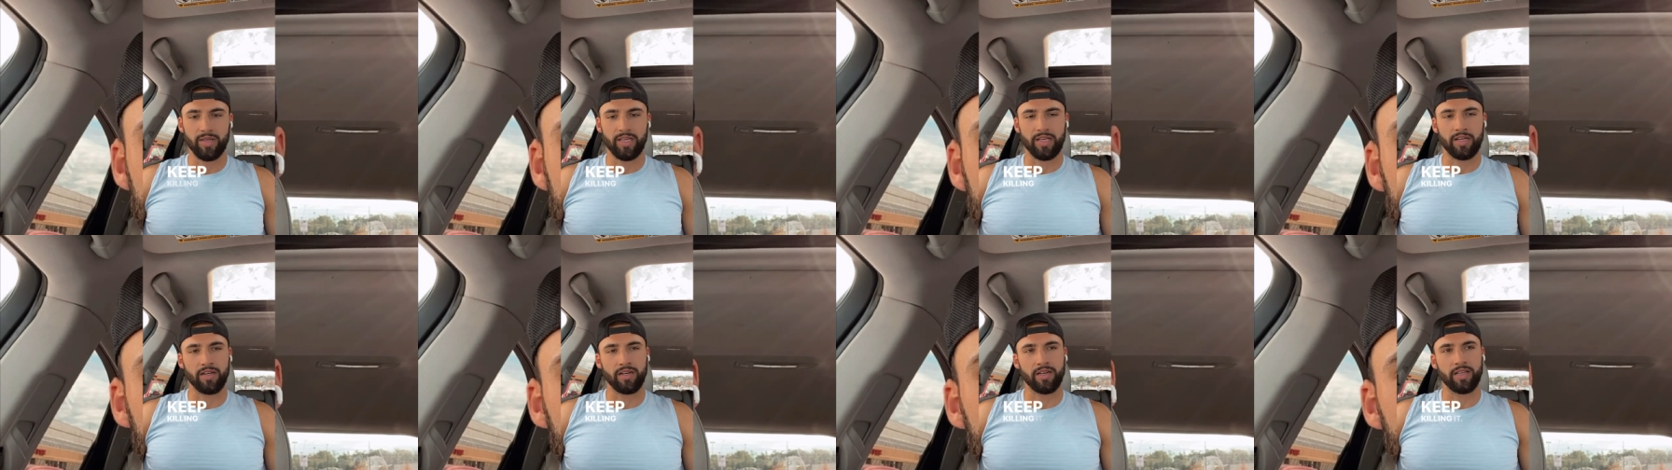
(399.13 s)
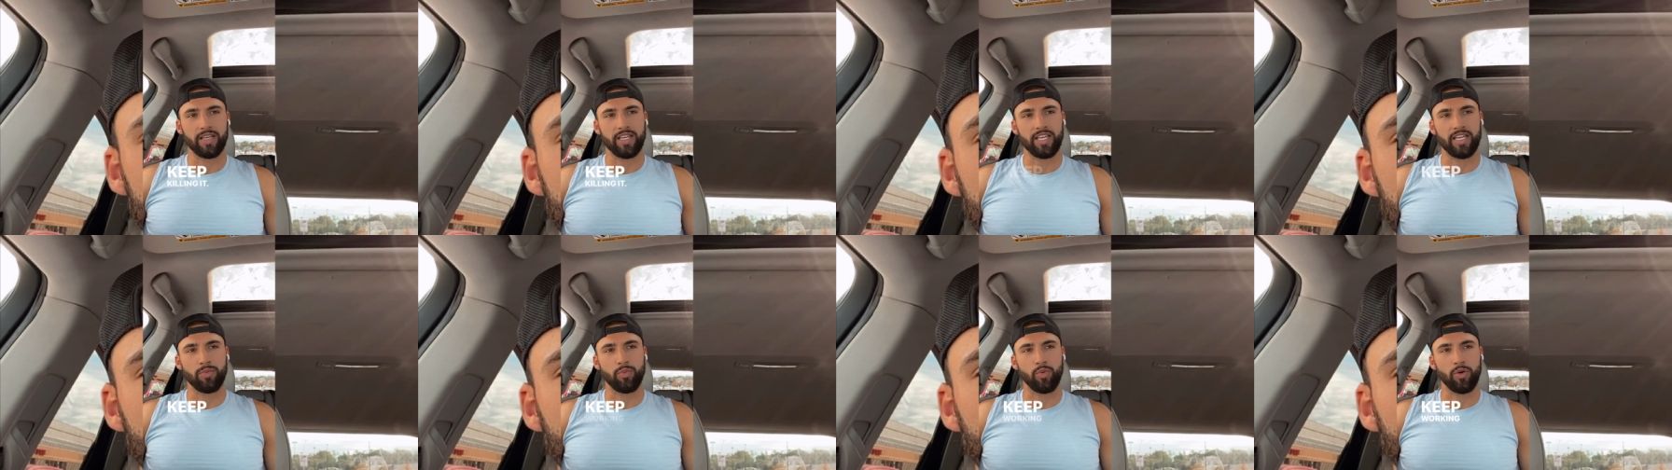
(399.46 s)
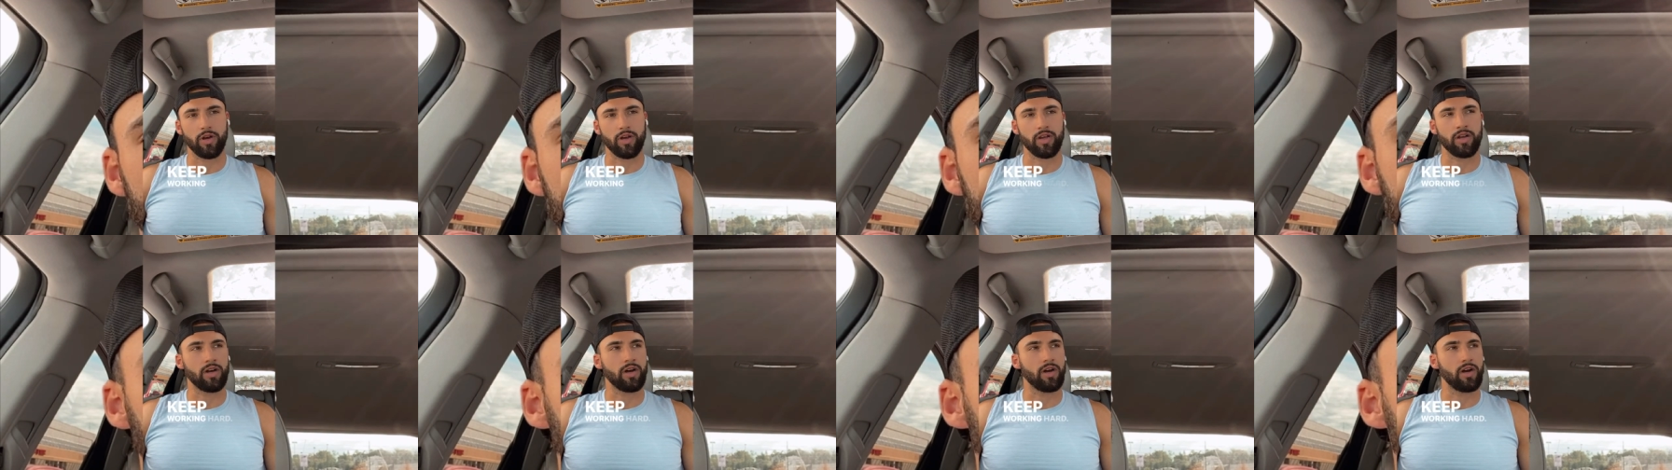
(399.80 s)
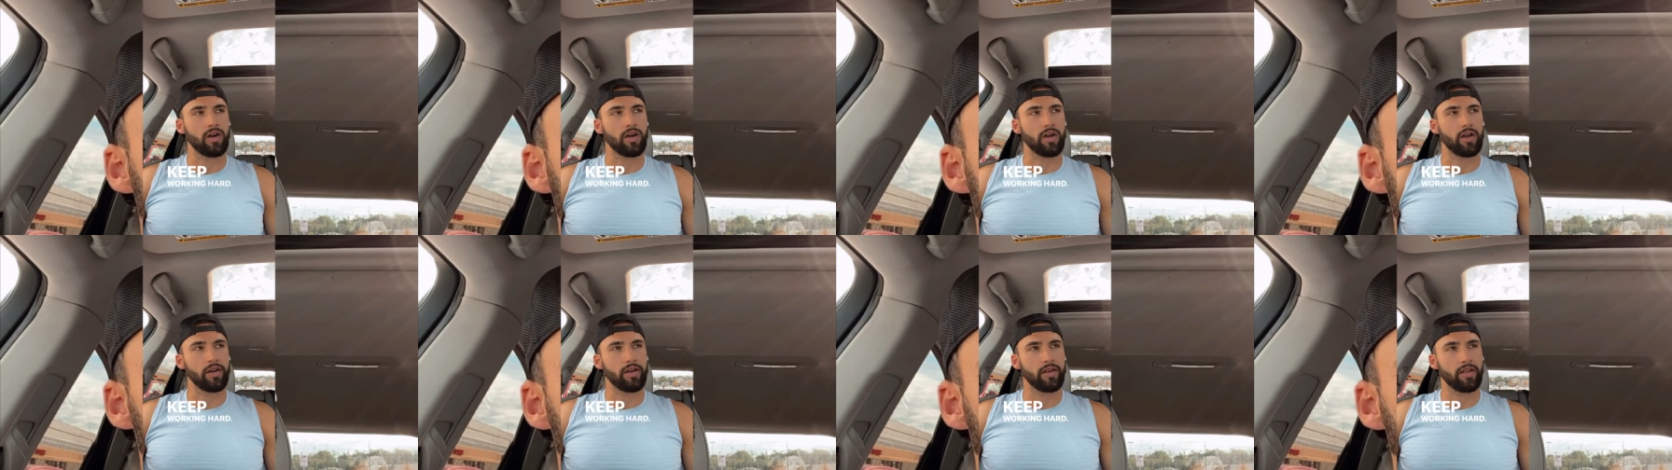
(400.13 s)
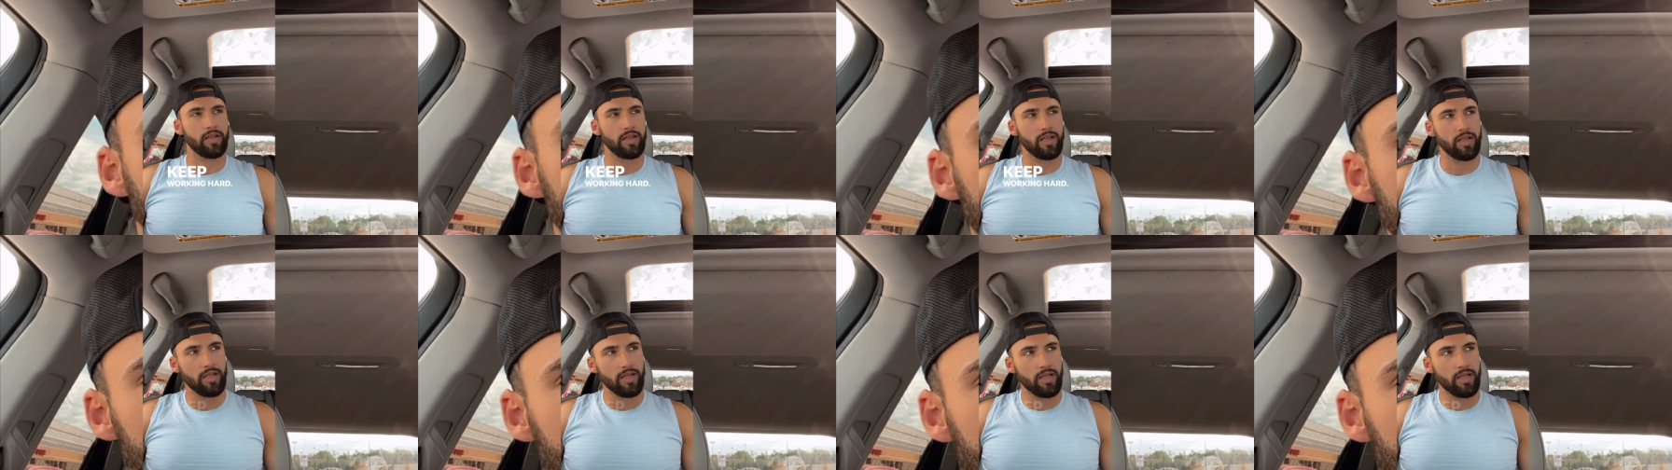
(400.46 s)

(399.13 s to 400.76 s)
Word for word: killing it, keep working hard,